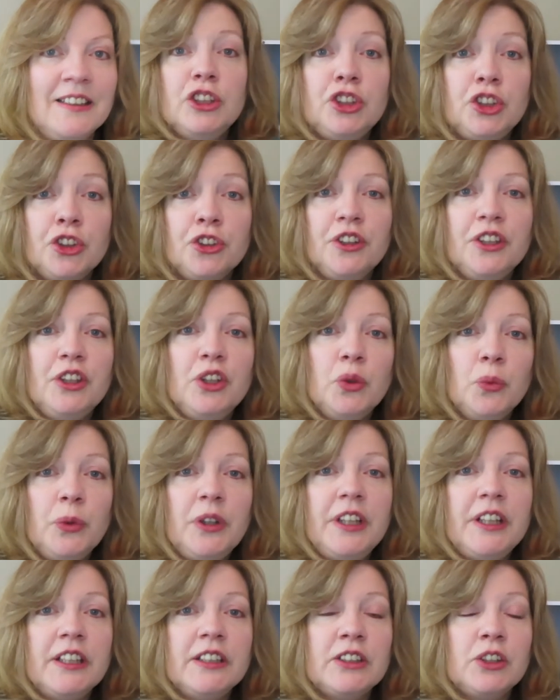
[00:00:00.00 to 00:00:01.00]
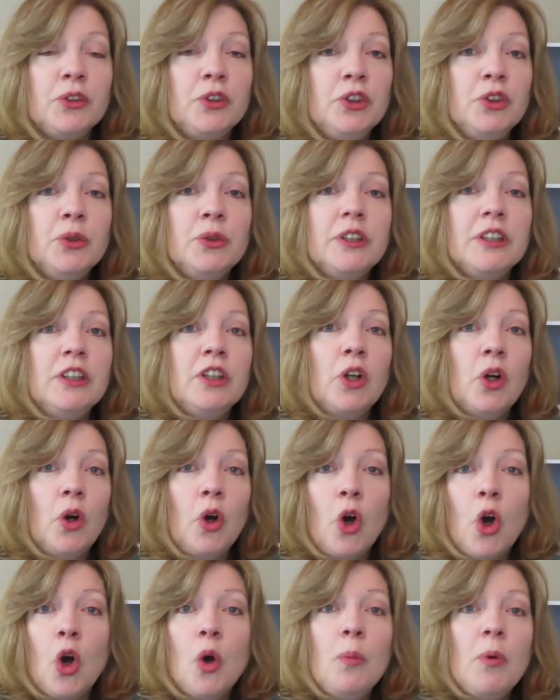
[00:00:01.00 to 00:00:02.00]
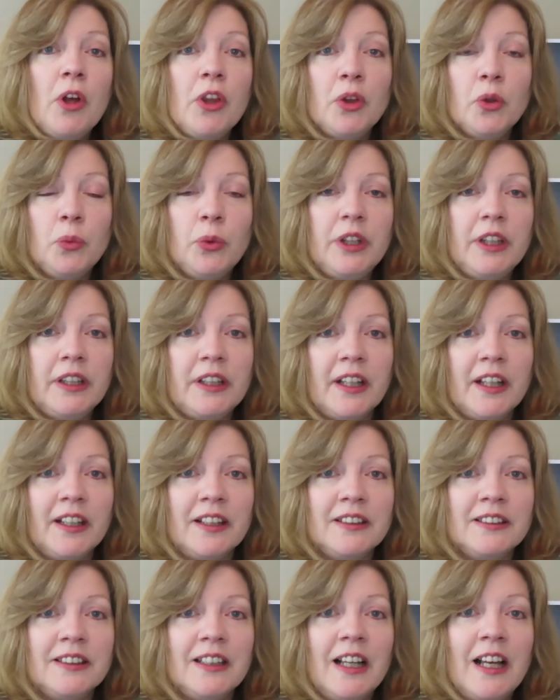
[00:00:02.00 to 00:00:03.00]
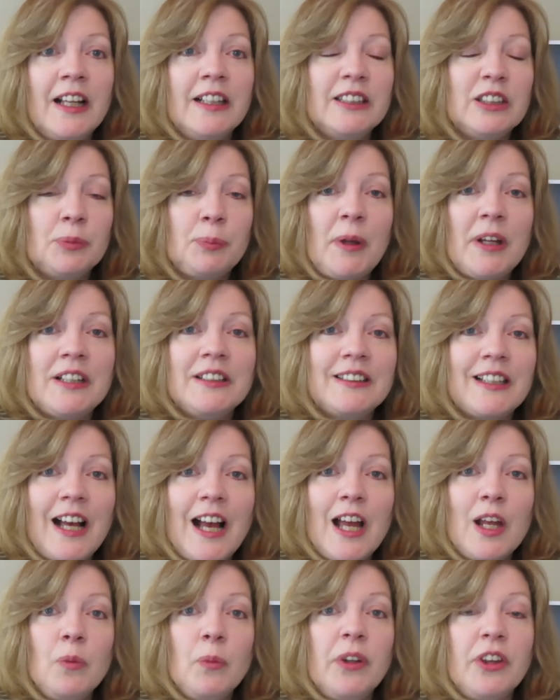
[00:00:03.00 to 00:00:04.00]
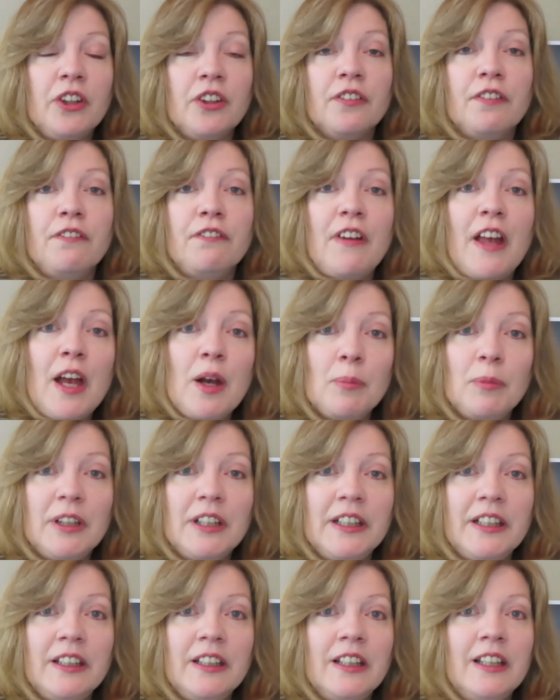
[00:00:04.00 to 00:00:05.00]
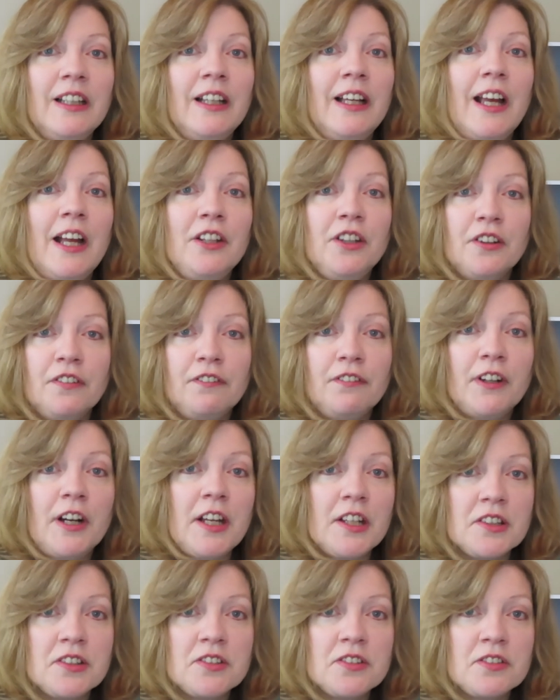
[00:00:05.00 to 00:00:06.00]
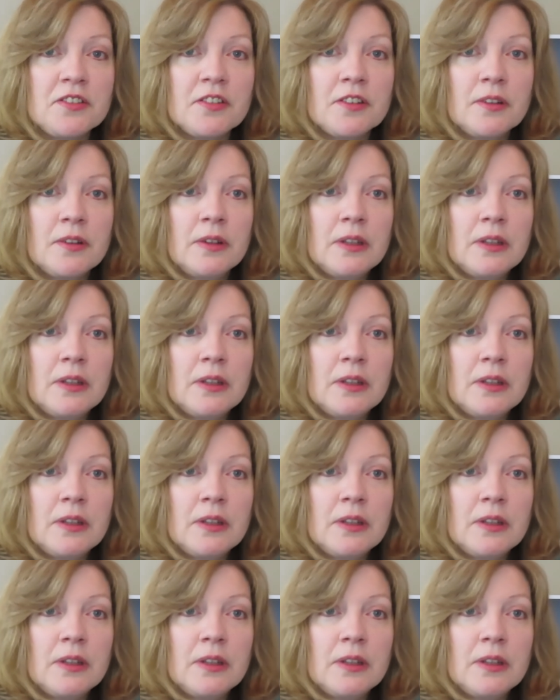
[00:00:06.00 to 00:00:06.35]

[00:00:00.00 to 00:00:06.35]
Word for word: during the week so you can go home on the weekend and spend time with your family and your friends